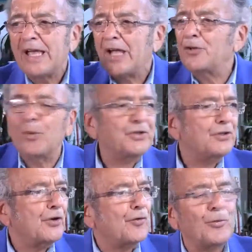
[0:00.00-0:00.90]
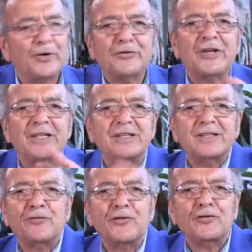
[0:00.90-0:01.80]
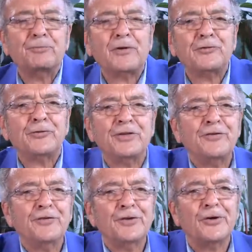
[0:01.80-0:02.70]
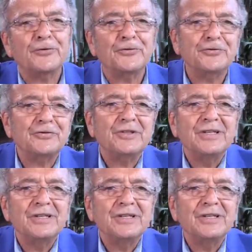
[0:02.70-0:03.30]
And you went to different ones to get the different specialties of those.